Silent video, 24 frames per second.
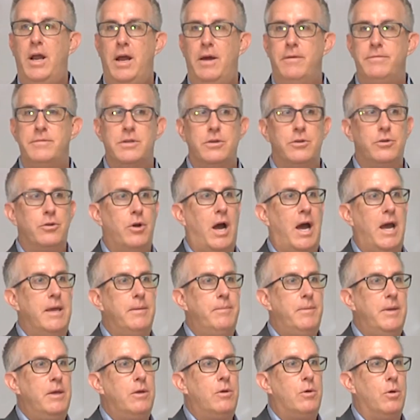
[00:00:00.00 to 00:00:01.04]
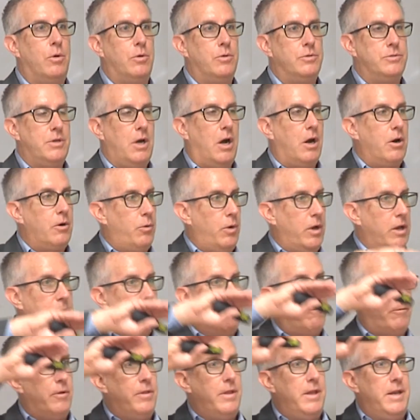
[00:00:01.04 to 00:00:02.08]
often your IEP goals are created
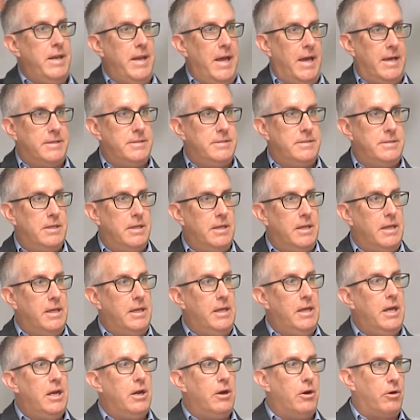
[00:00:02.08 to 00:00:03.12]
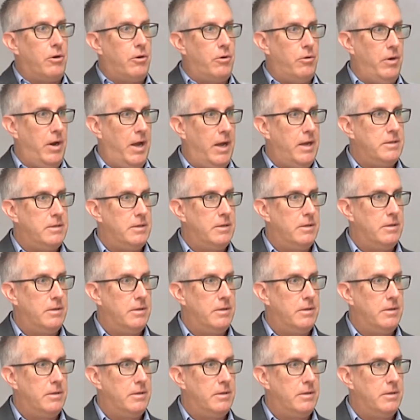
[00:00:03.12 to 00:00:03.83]
for the next year, correct?